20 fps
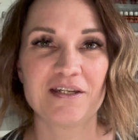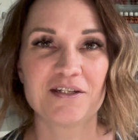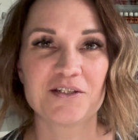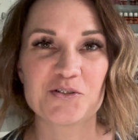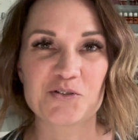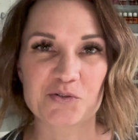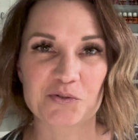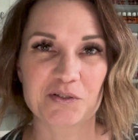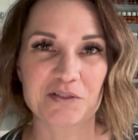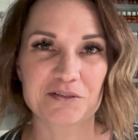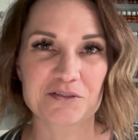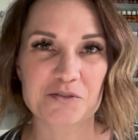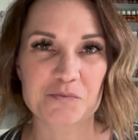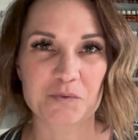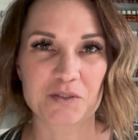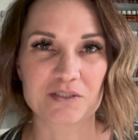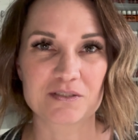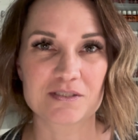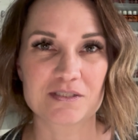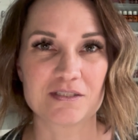during the
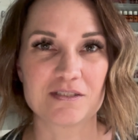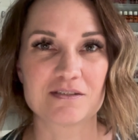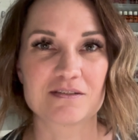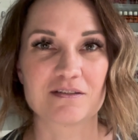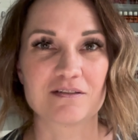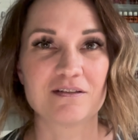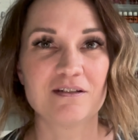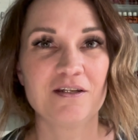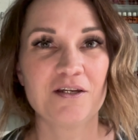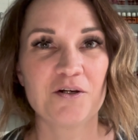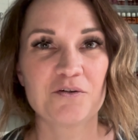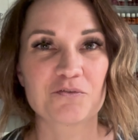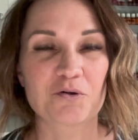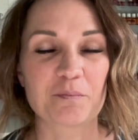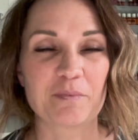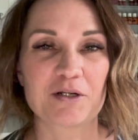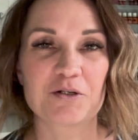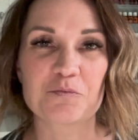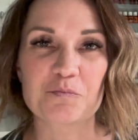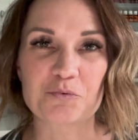spring season for
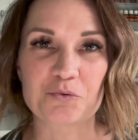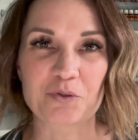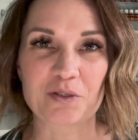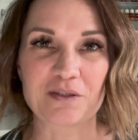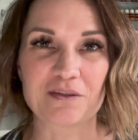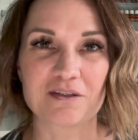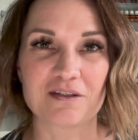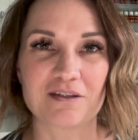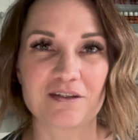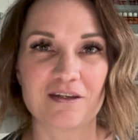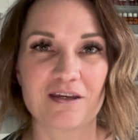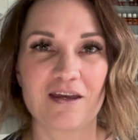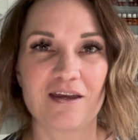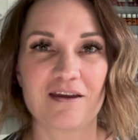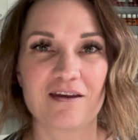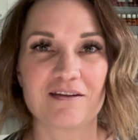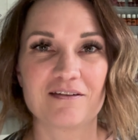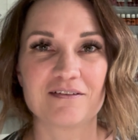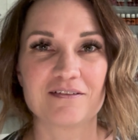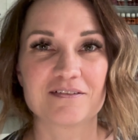better breathing
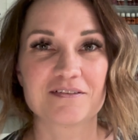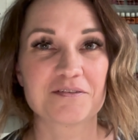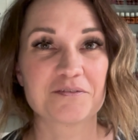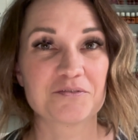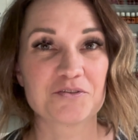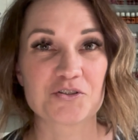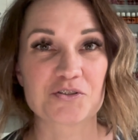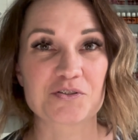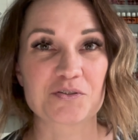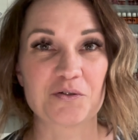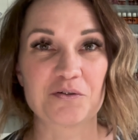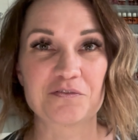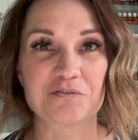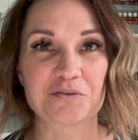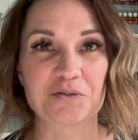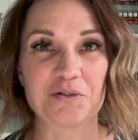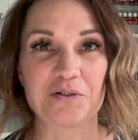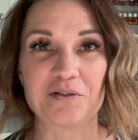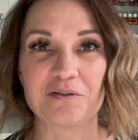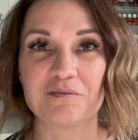and just
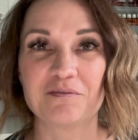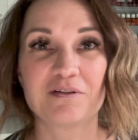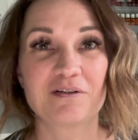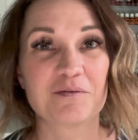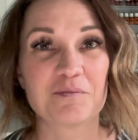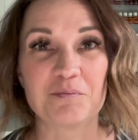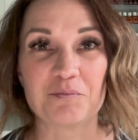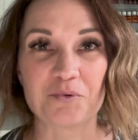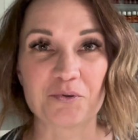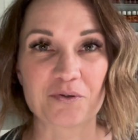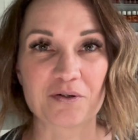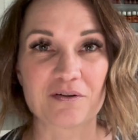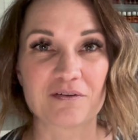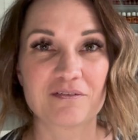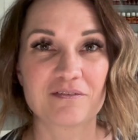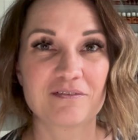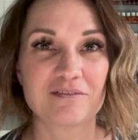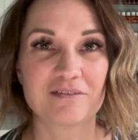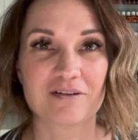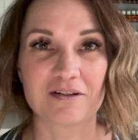overall more
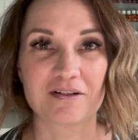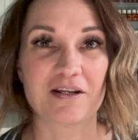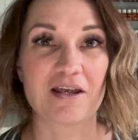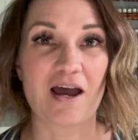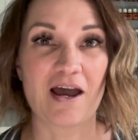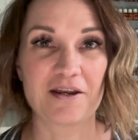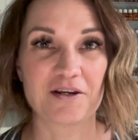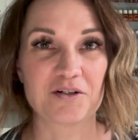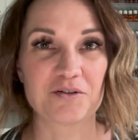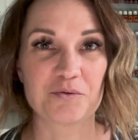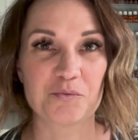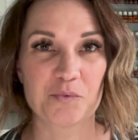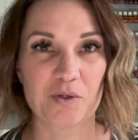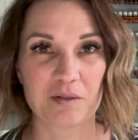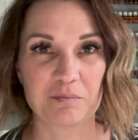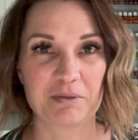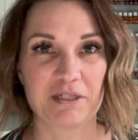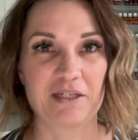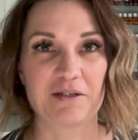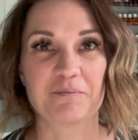and a higher
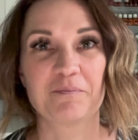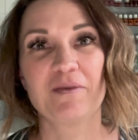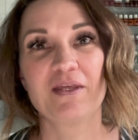well-being.